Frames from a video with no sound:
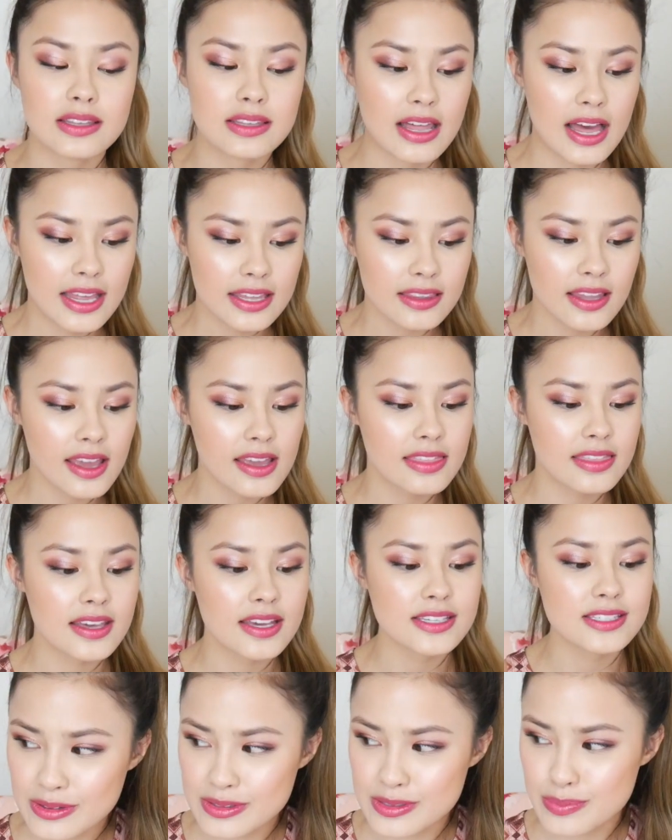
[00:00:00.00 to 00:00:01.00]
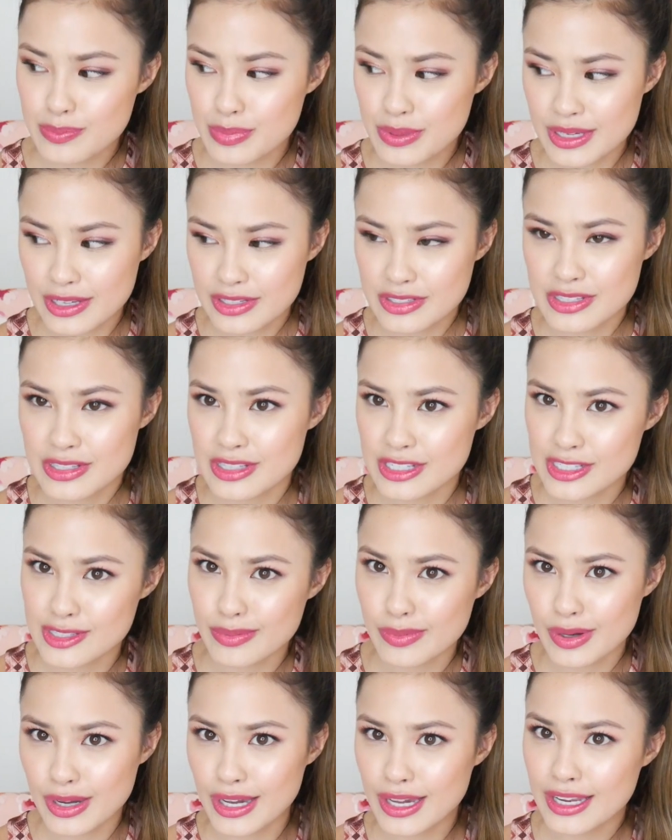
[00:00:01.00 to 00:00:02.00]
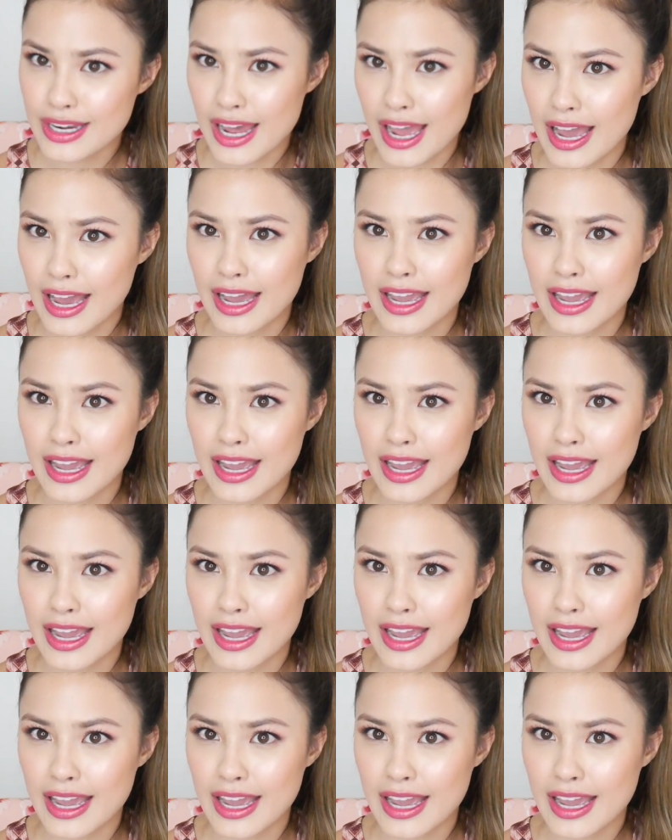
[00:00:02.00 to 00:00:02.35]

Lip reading: line like this. But this one,